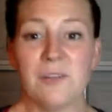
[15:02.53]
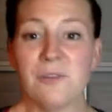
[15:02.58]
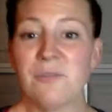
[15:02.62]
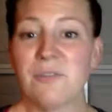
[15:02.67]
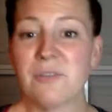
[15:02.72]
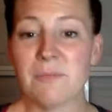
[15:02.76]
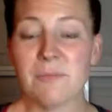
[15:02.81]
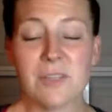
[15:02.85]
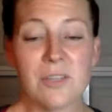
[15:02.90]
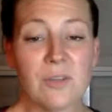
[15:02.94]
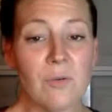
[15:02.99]
Do
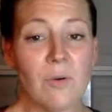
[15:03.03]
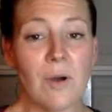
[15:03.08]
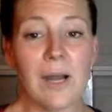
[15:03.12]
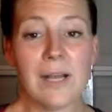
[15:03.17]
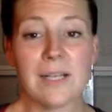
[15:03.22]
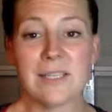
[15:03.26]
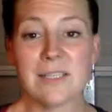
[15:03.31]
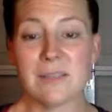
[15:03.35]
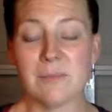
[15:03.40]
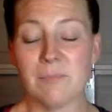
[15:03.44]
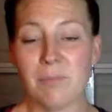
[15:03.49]
some
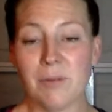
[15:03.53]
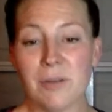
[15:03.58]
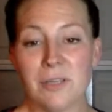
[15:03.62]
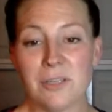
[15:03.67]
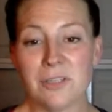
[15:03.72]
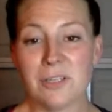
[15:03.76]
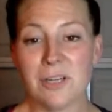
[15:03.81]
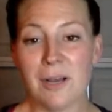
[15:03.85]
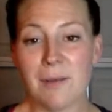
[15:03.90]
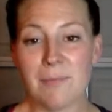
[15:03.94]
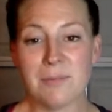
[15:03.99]
squats, some
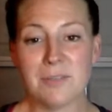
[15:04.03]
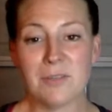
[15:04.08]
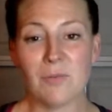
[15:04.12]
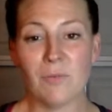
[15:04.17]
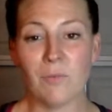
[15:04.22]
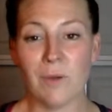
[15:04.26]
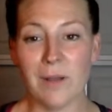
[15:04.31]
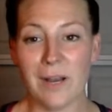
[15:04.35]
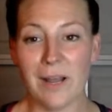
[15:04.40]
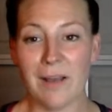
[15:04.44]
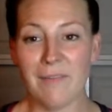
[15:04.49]
push-ups,
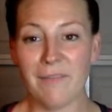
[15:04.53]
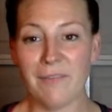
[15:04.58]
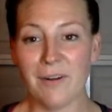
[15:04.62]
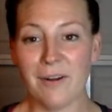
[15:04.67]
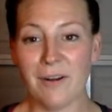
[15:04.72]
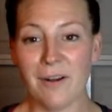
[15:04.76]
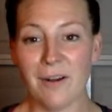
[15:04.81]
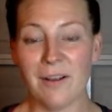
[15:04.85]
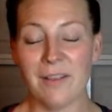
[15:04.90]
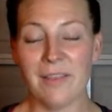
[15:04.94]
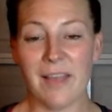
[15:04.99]

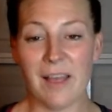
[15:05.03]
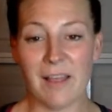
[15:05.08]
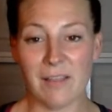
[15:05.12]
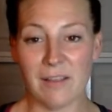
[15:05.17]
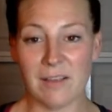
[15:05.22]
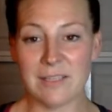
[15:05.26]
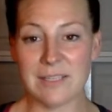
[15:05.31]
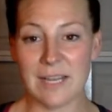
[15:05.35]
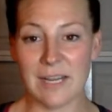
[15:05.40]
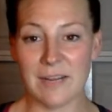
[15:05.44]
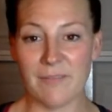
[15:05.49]
whatever that
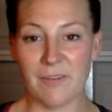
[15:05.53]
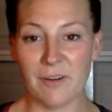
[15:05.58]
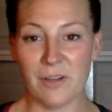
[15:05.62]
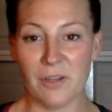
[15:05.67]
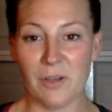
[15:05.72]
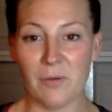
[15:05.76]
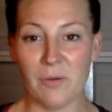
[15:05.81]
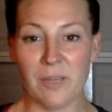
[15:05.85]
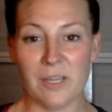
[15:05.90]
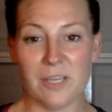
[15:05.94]
looks like for you.